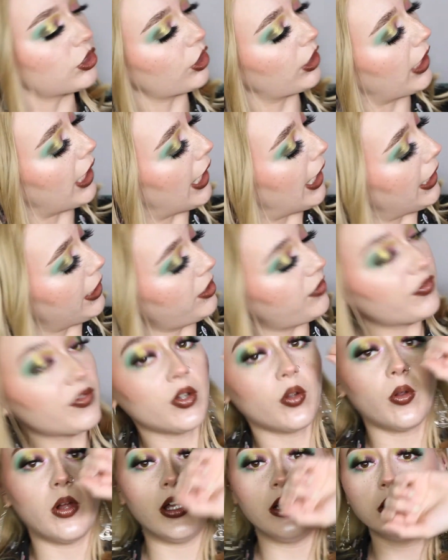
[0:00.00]
are kind of
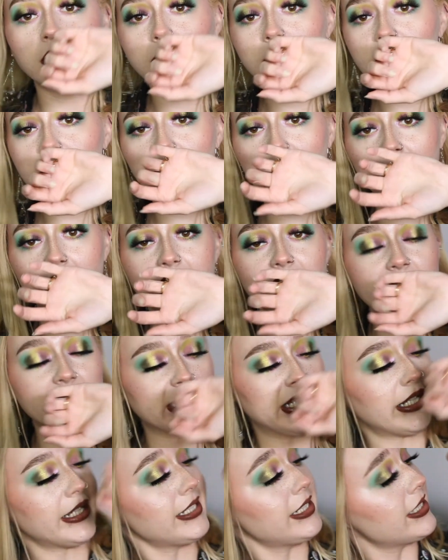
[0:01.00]
close in a
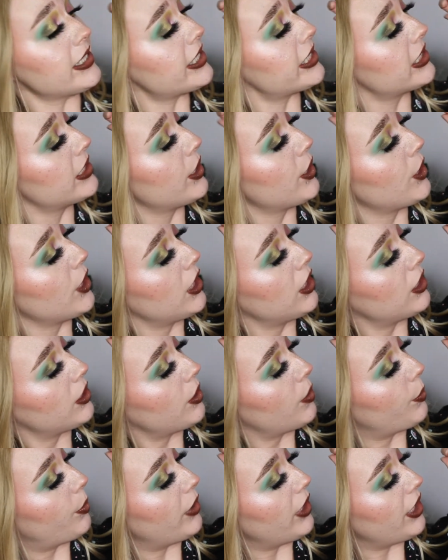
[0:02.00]
sense.
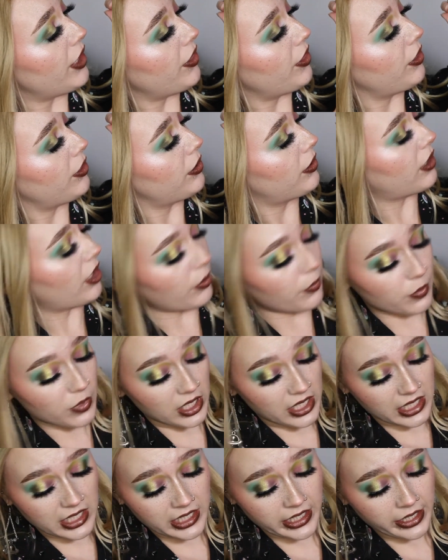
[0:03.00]
But to
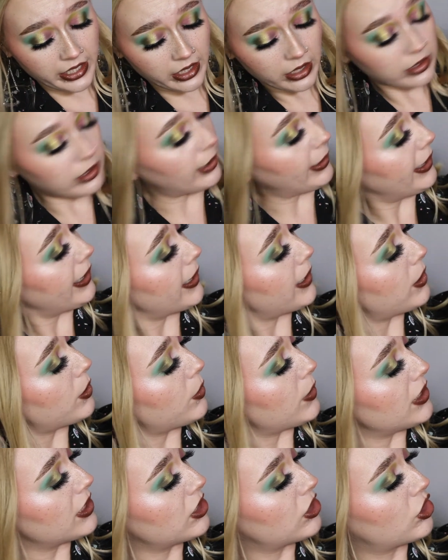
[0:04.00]
me,
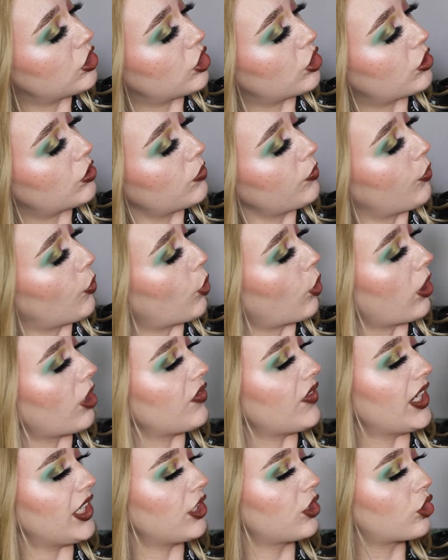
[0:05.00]
Leo is more
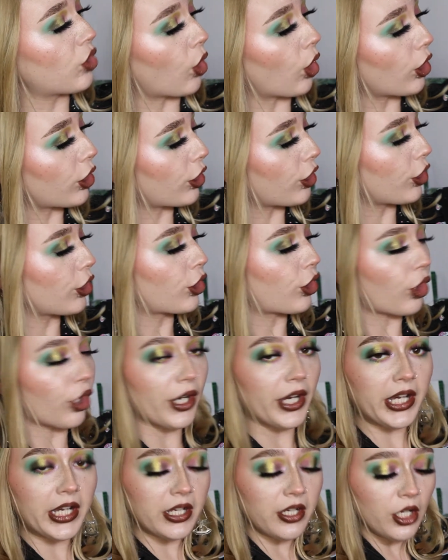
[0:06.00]
of a darker
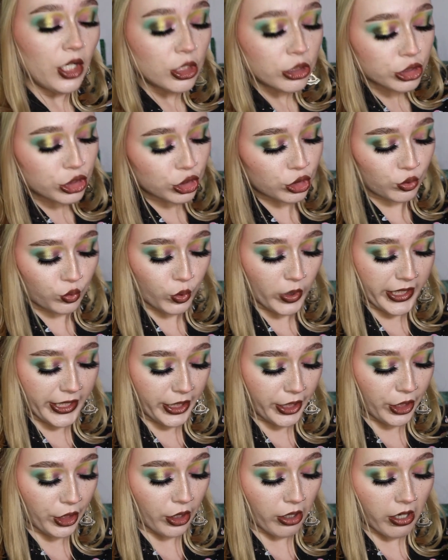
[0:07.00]
green, to
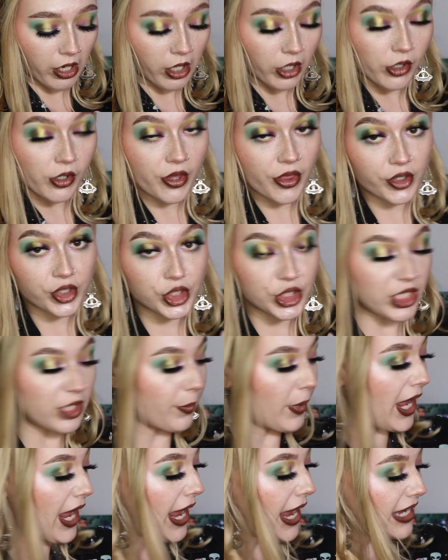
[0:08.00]
where Earthship
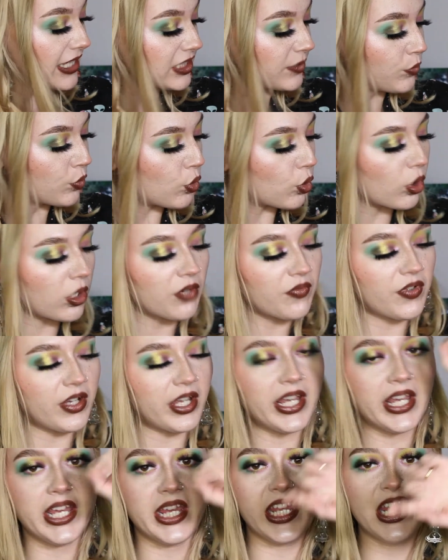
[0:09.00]
has more of
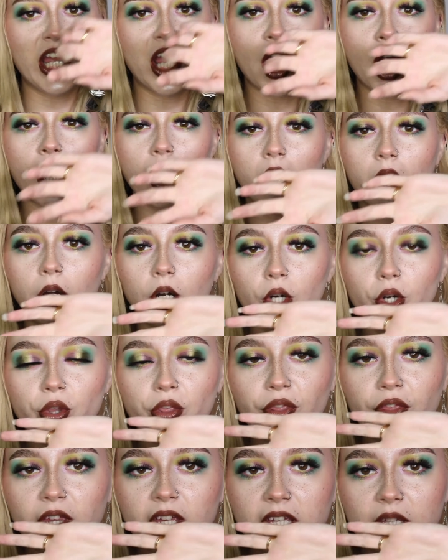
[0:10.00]
a
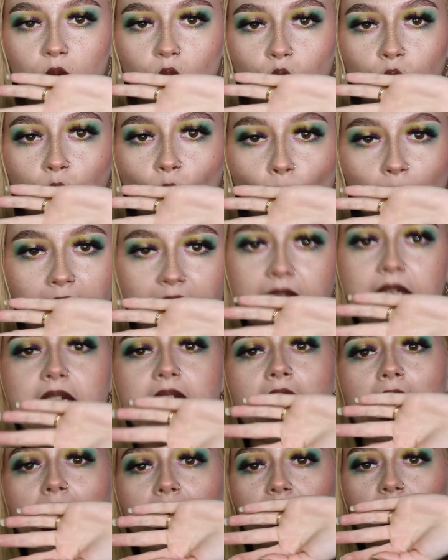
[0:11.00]
earthy, woody
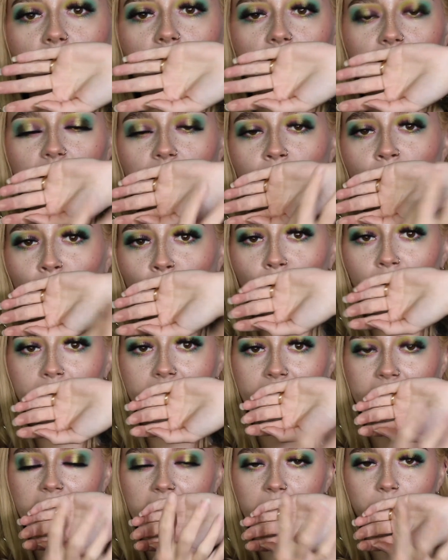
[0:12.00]
kind of
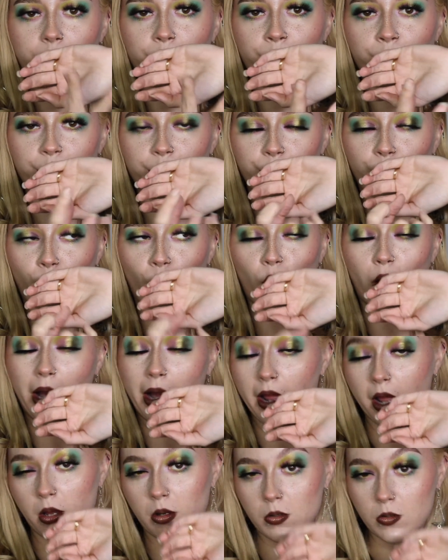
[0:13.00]
green
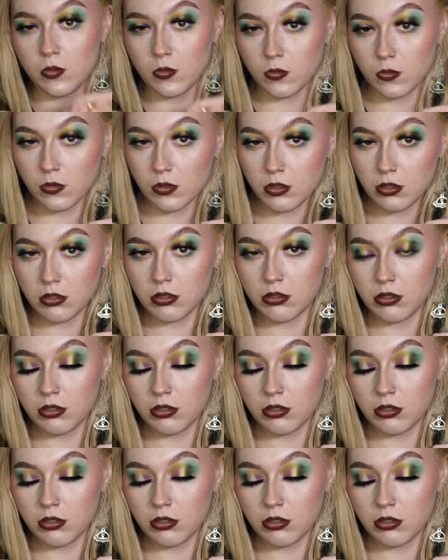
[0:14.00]
brown.